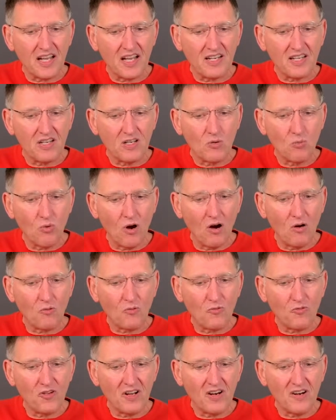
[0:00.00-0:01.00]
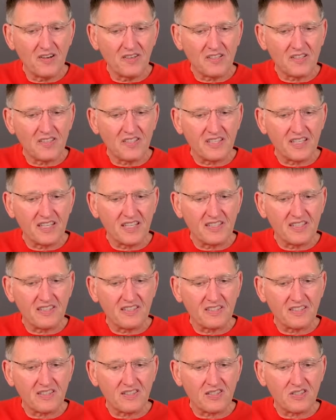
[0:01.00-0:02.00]
and you won't fear
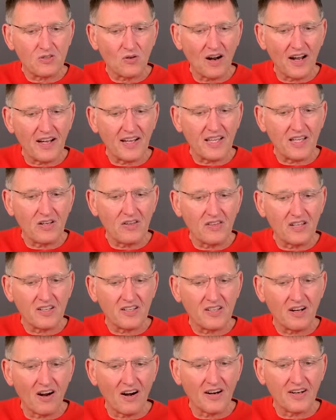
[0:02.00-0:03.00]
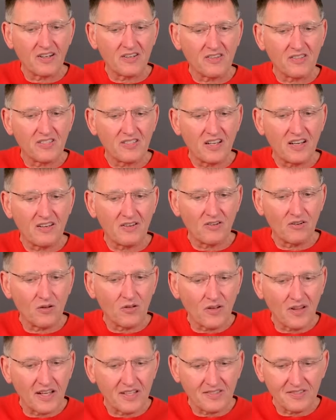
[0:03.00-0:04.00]
diseases that strike you in the dark
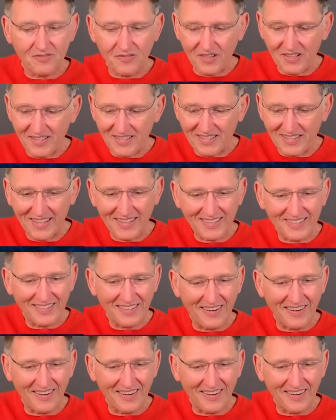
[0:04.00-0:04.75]
that's verse 6,